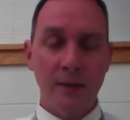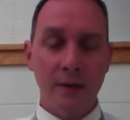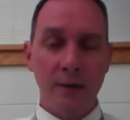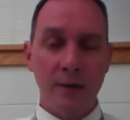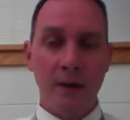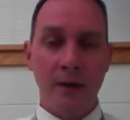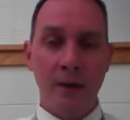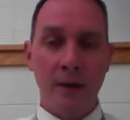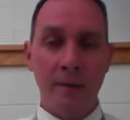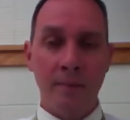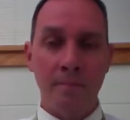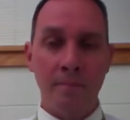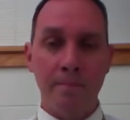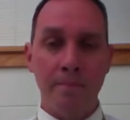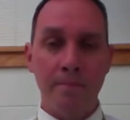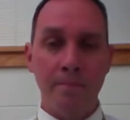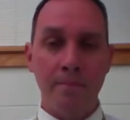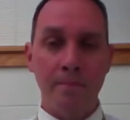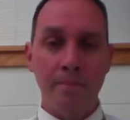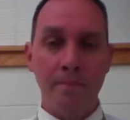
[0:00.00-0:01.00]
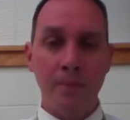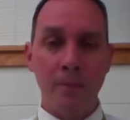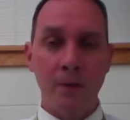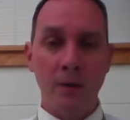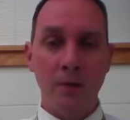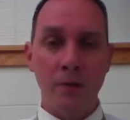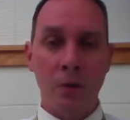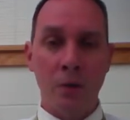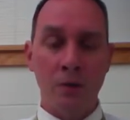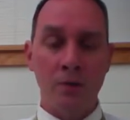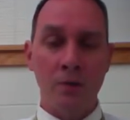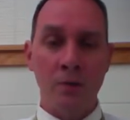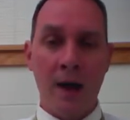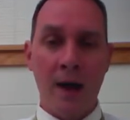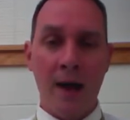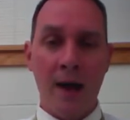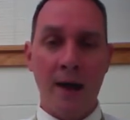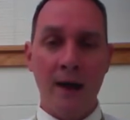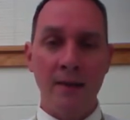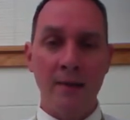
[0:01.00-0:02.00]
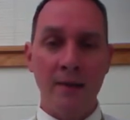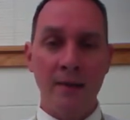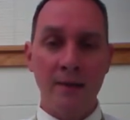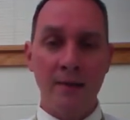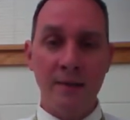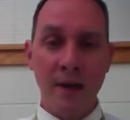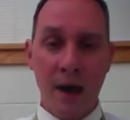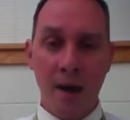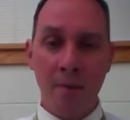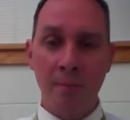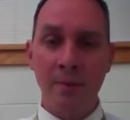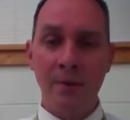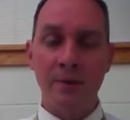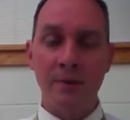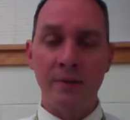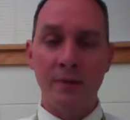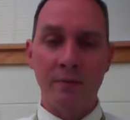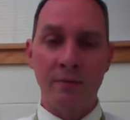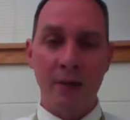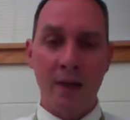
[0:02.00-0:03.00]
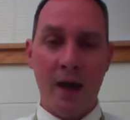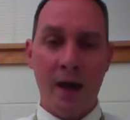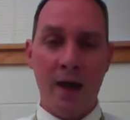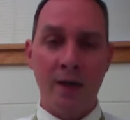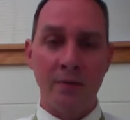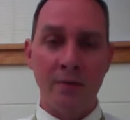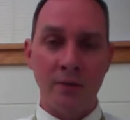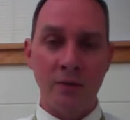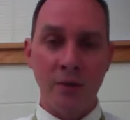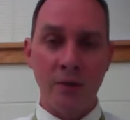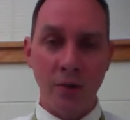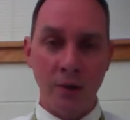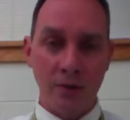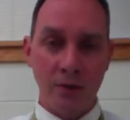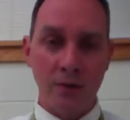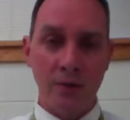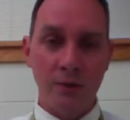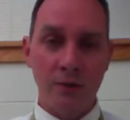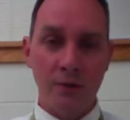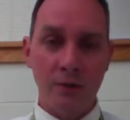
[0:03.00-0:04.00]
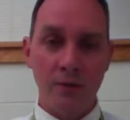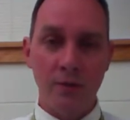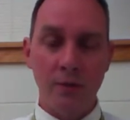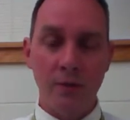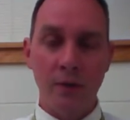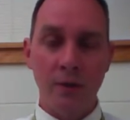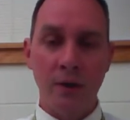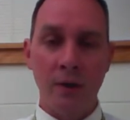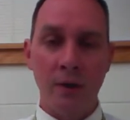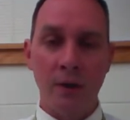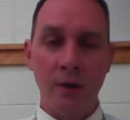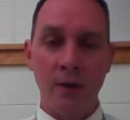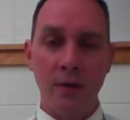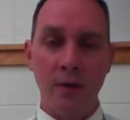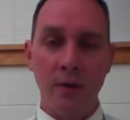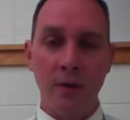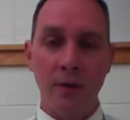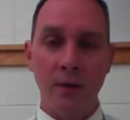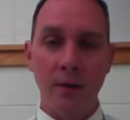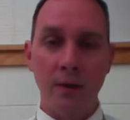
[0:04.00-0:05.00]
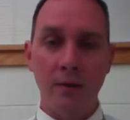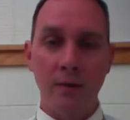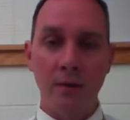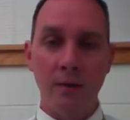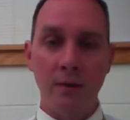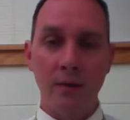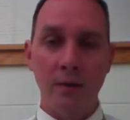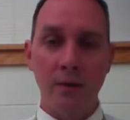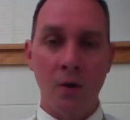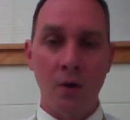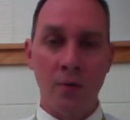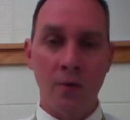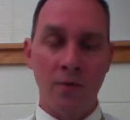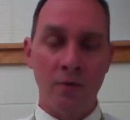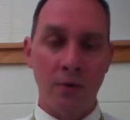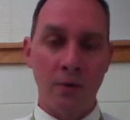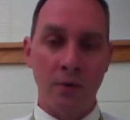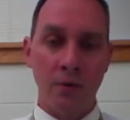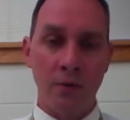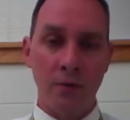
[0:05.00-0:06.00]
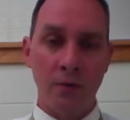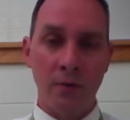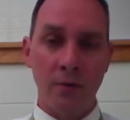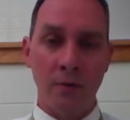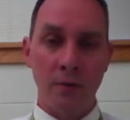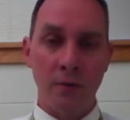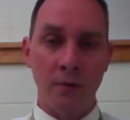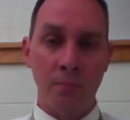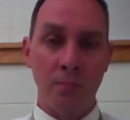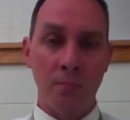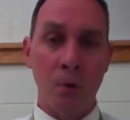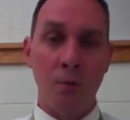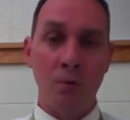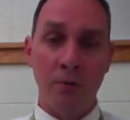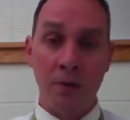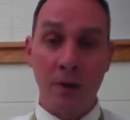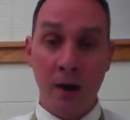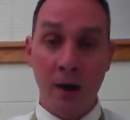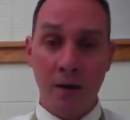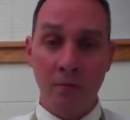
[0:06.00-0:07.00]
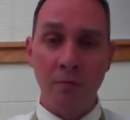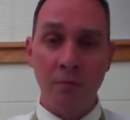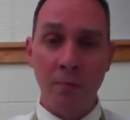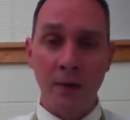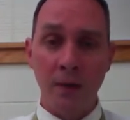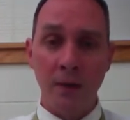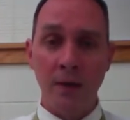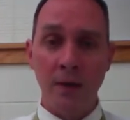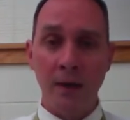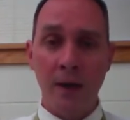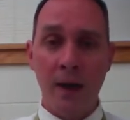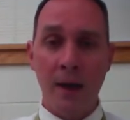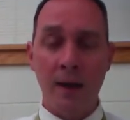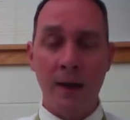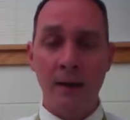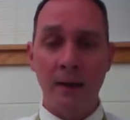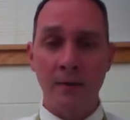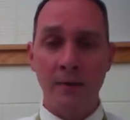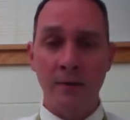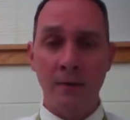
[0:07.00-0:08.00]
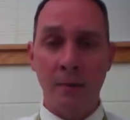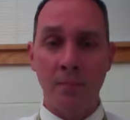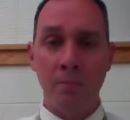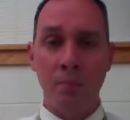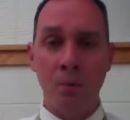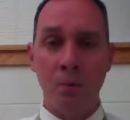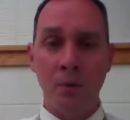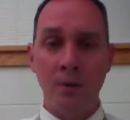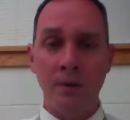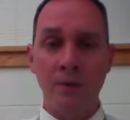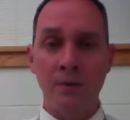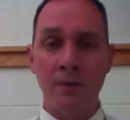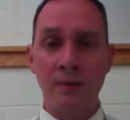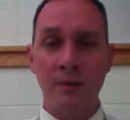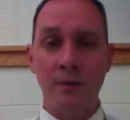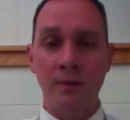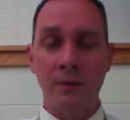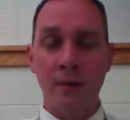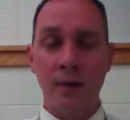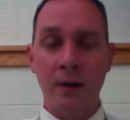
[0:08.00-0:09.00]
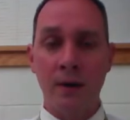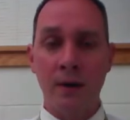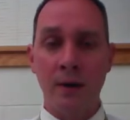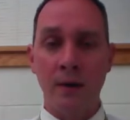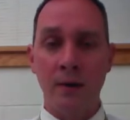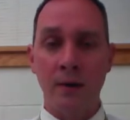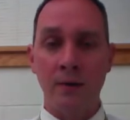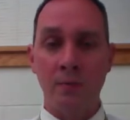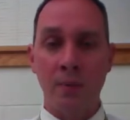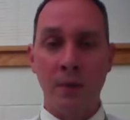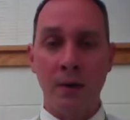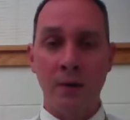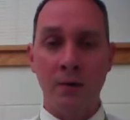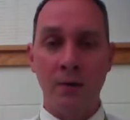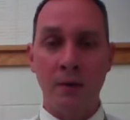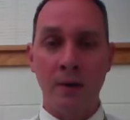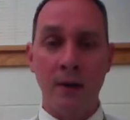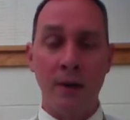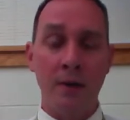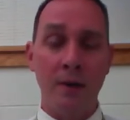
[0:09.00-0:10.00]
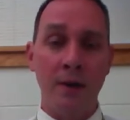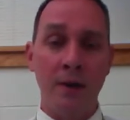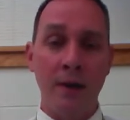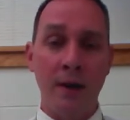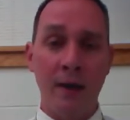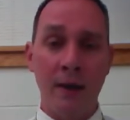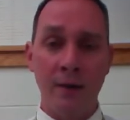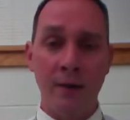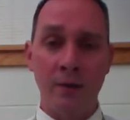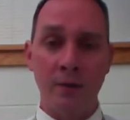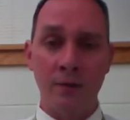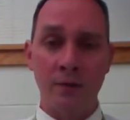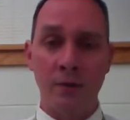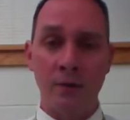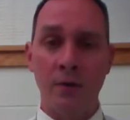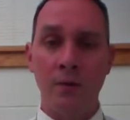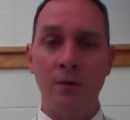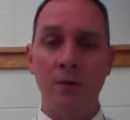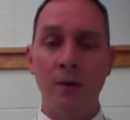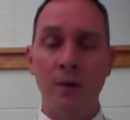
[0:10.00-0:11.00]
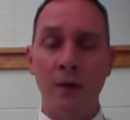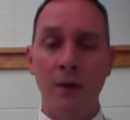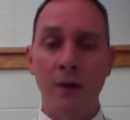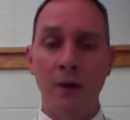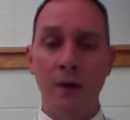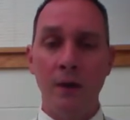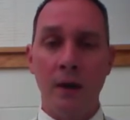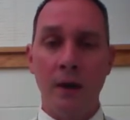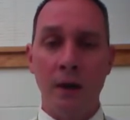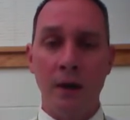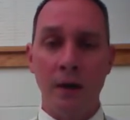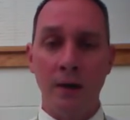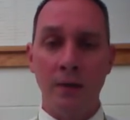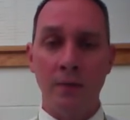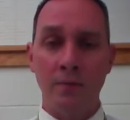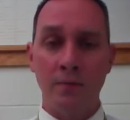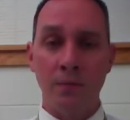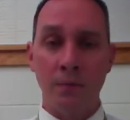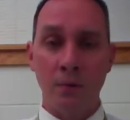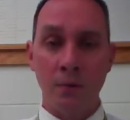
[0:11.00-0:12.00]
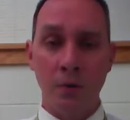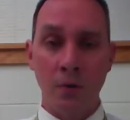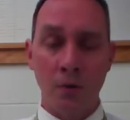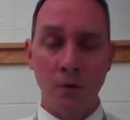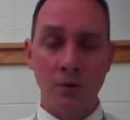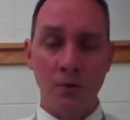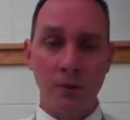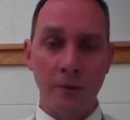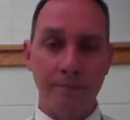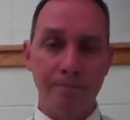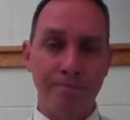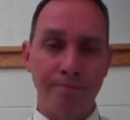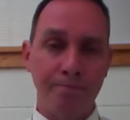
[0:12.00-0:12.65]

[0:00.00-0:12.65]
Um, you also had the dominance of the Catholic Church uh, over both government at some points, uh, depending on the area, and also uh, for the culture.